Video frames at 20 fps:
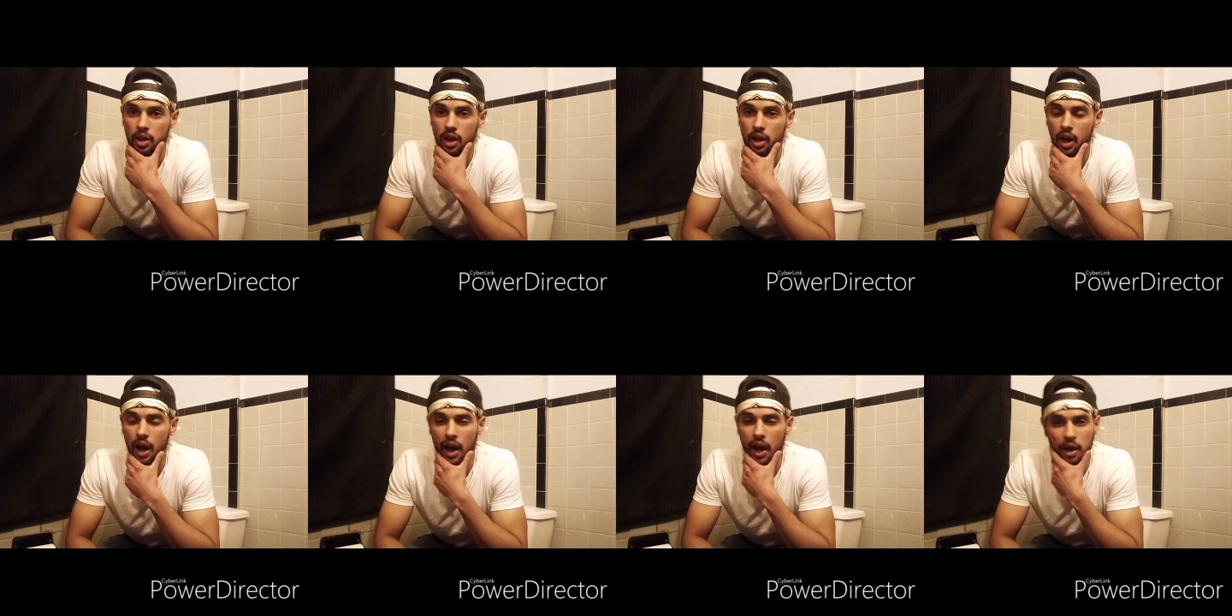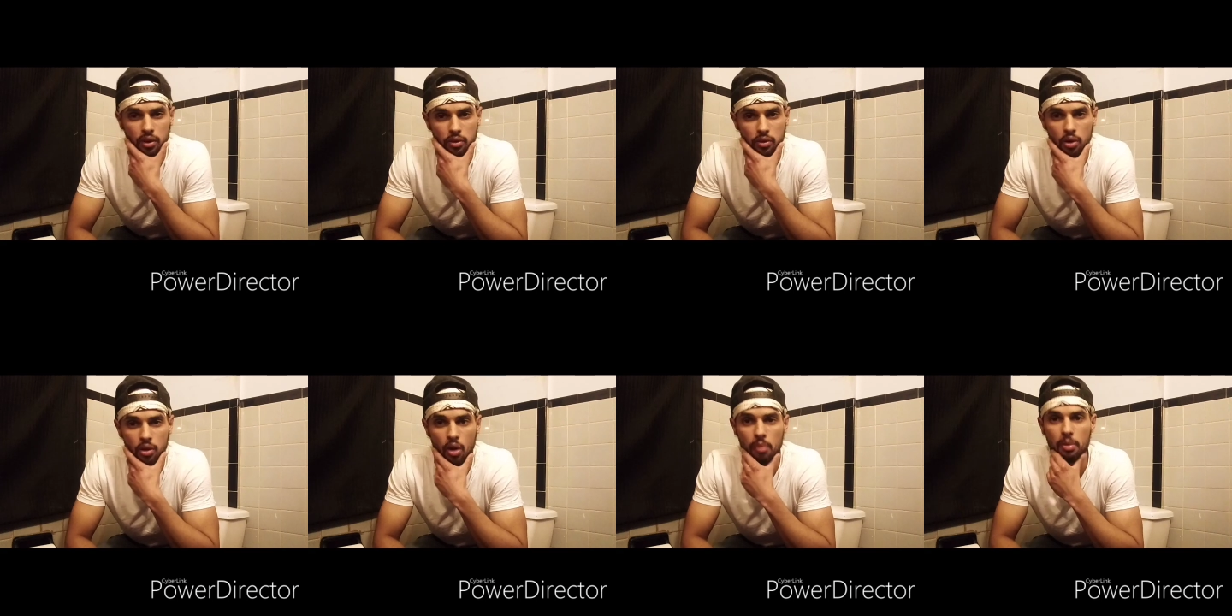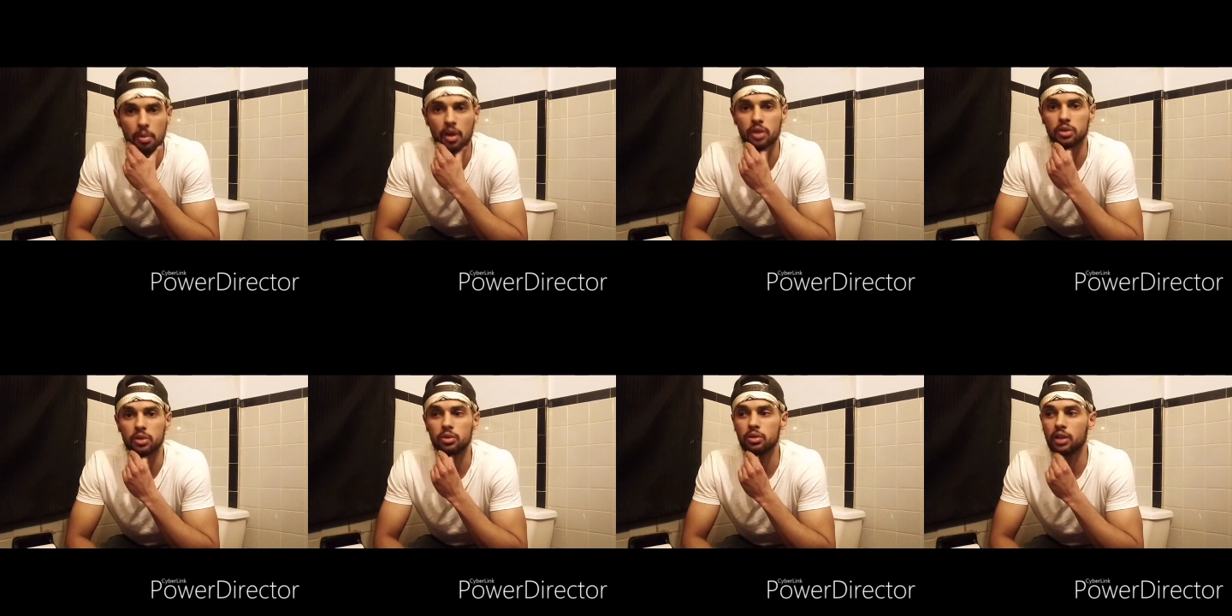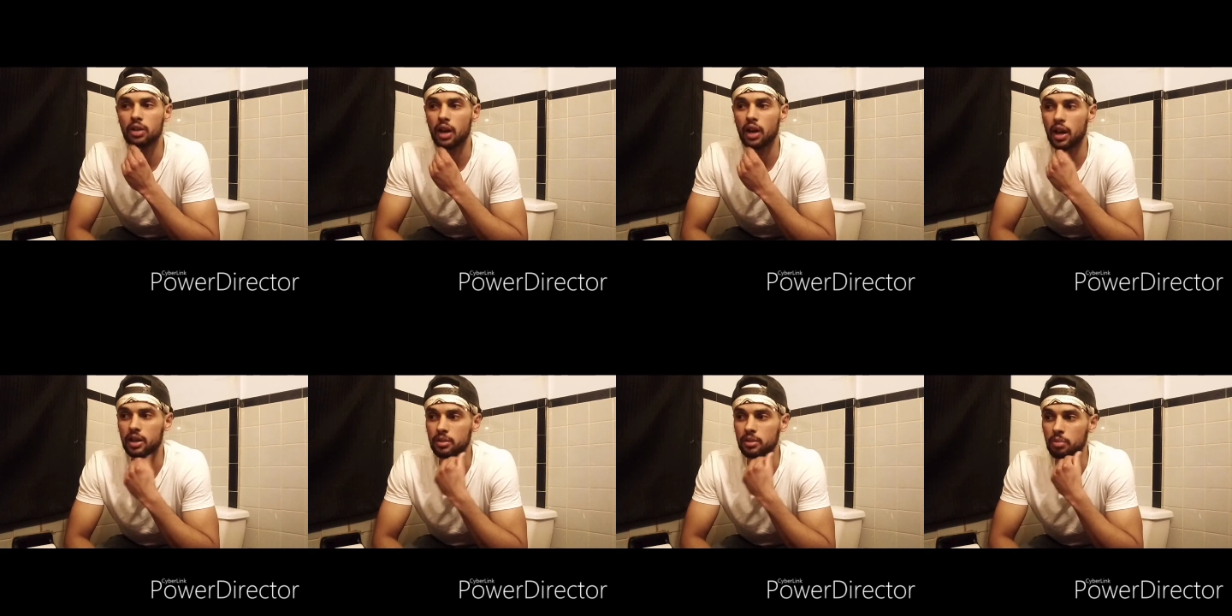I don't know about you
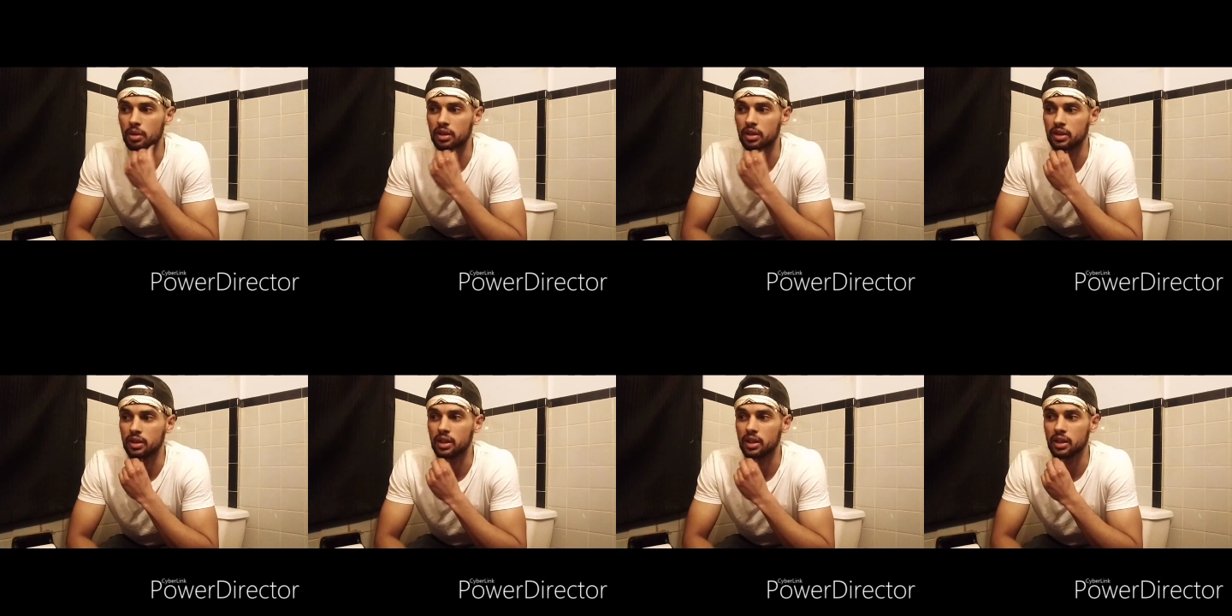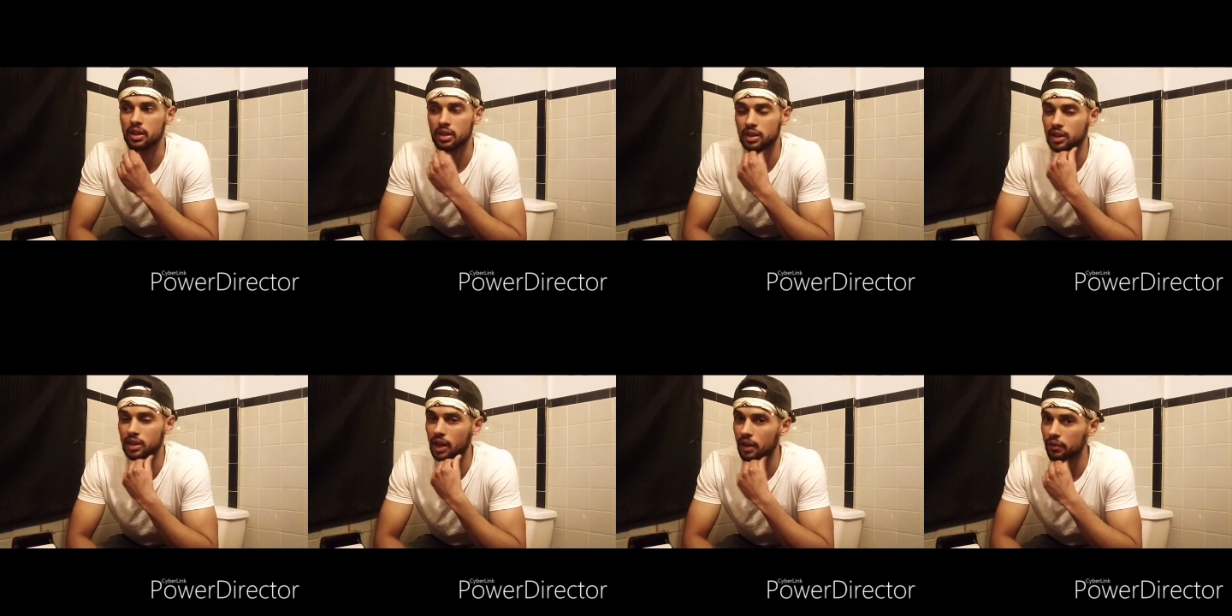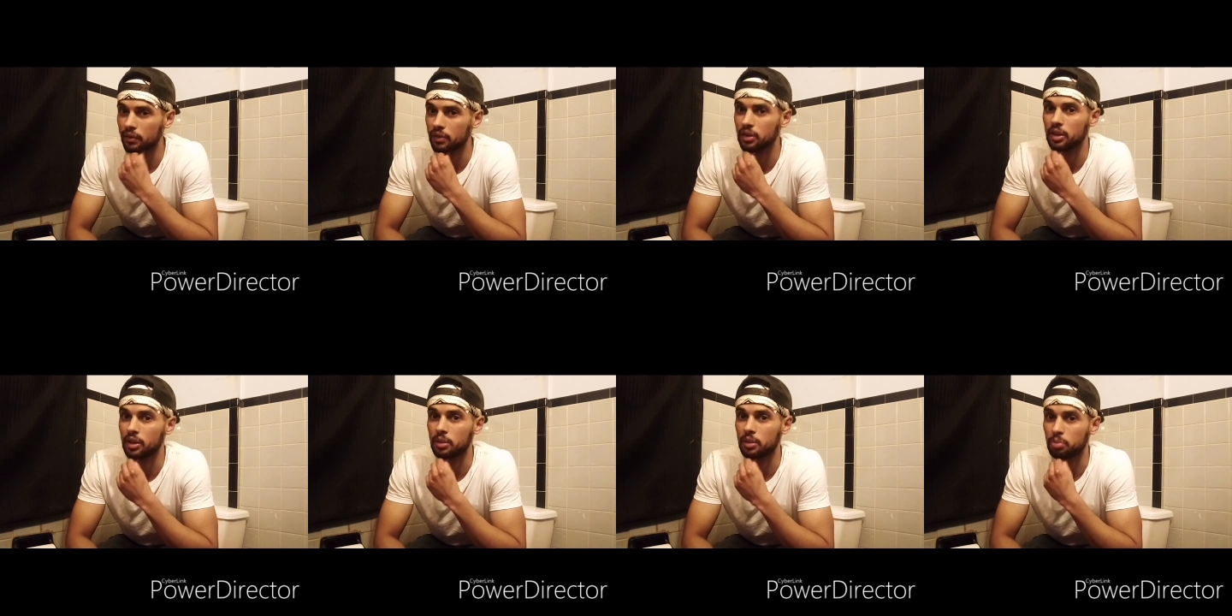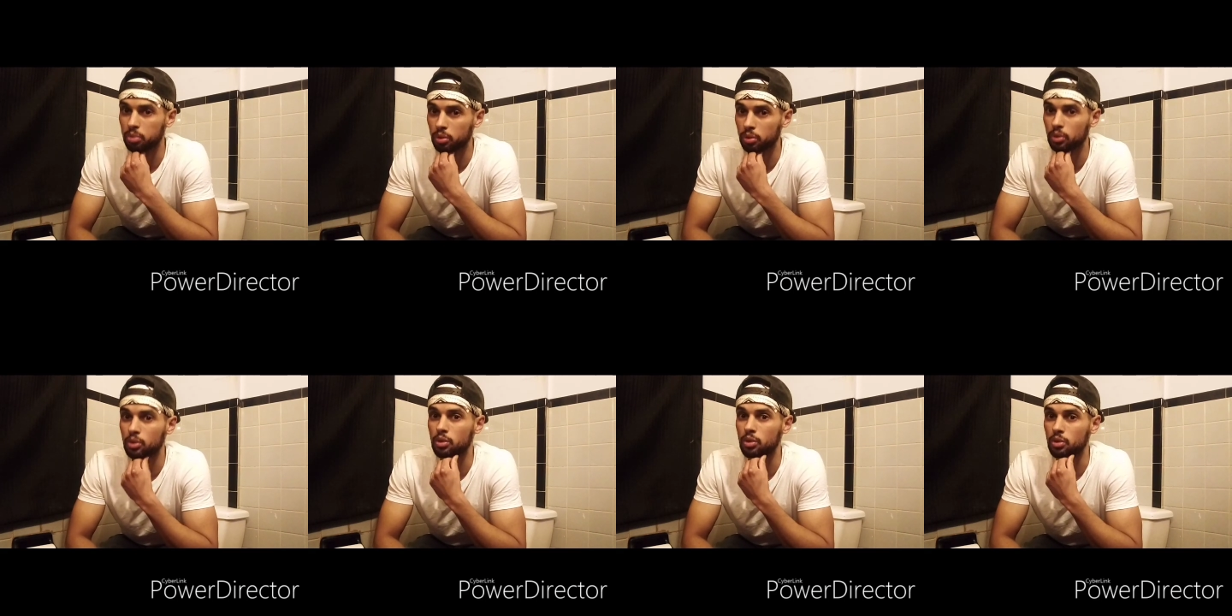guys, but this definitely
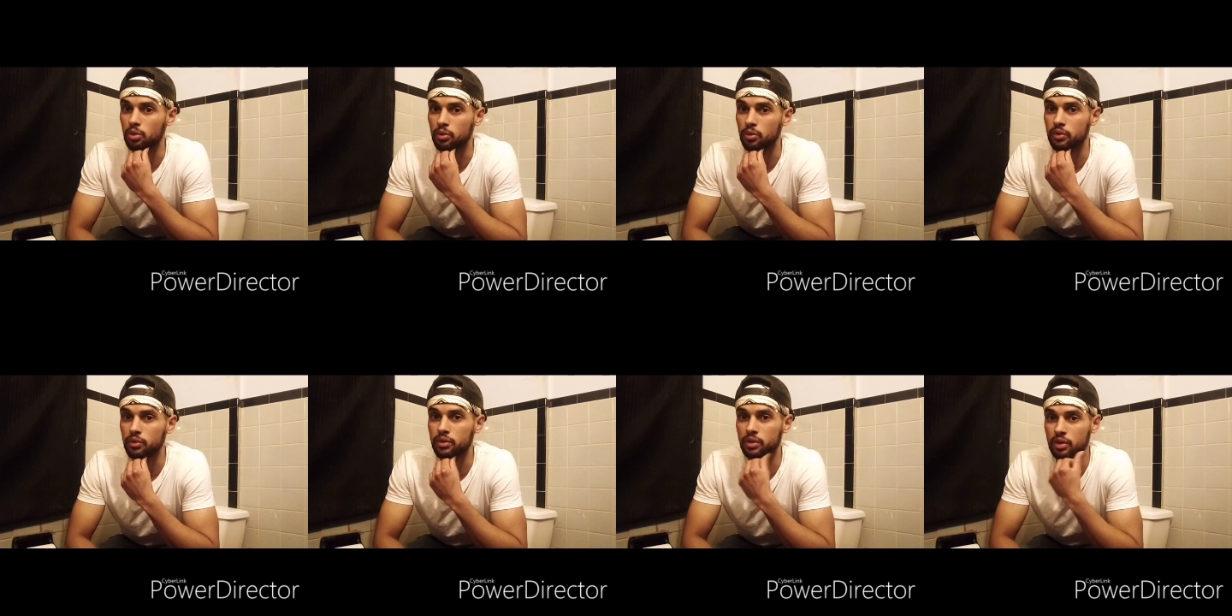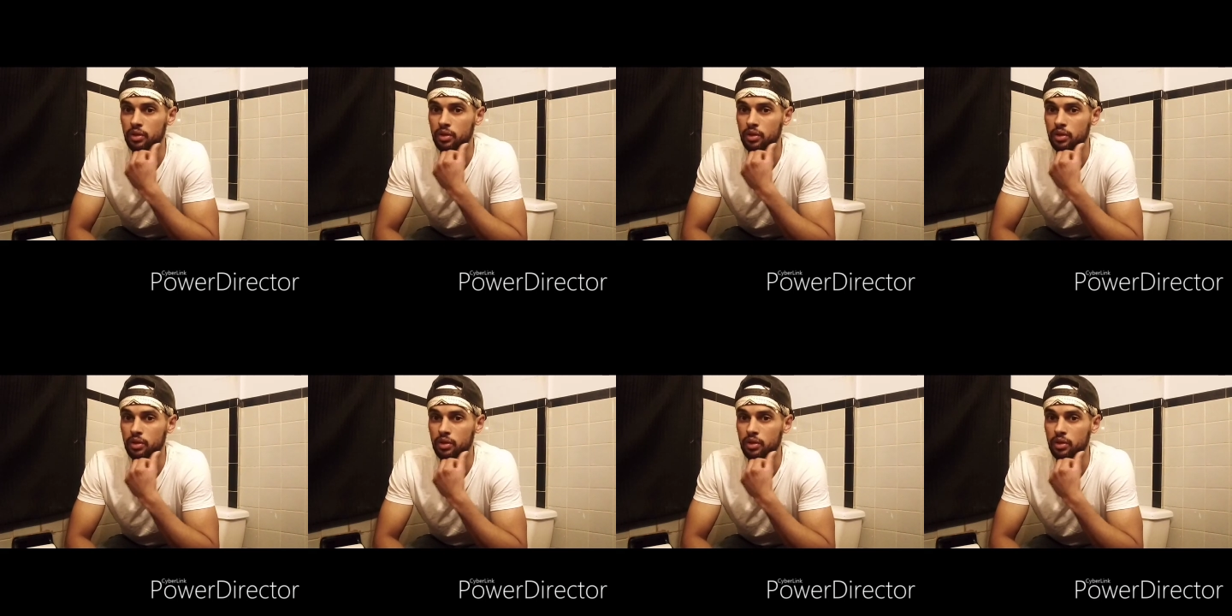proves